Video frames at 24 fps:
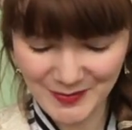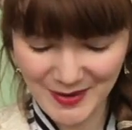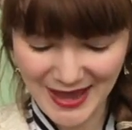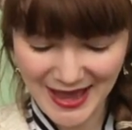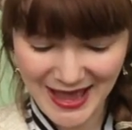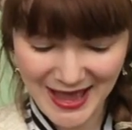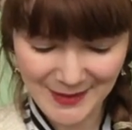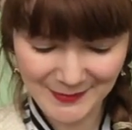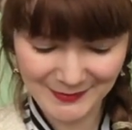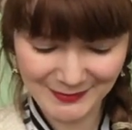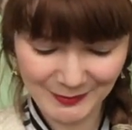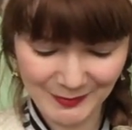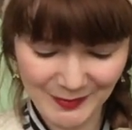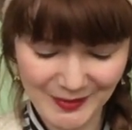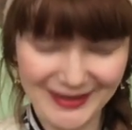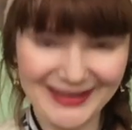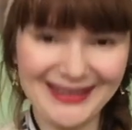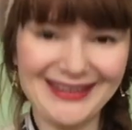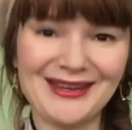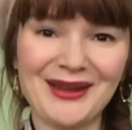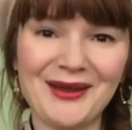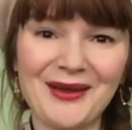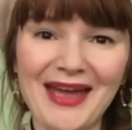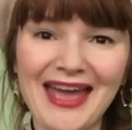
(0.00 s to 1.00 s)
perhaps,
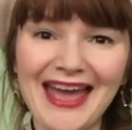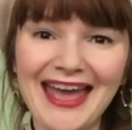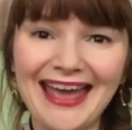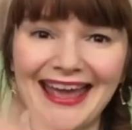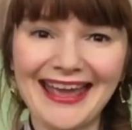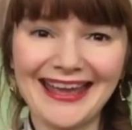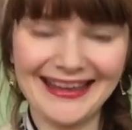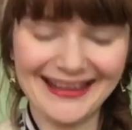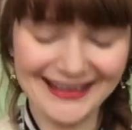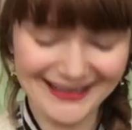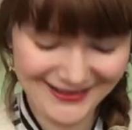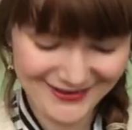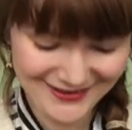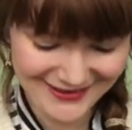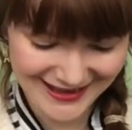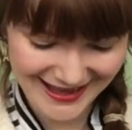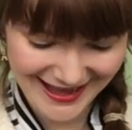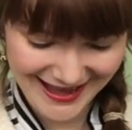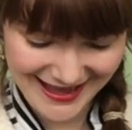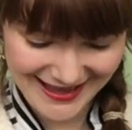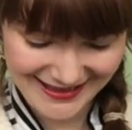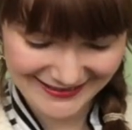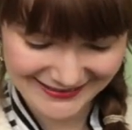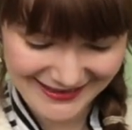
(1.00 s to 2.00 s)
but you know, hey, who
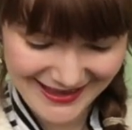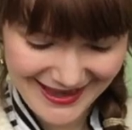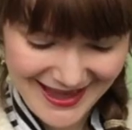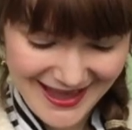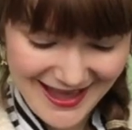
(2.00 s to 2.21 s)
cares?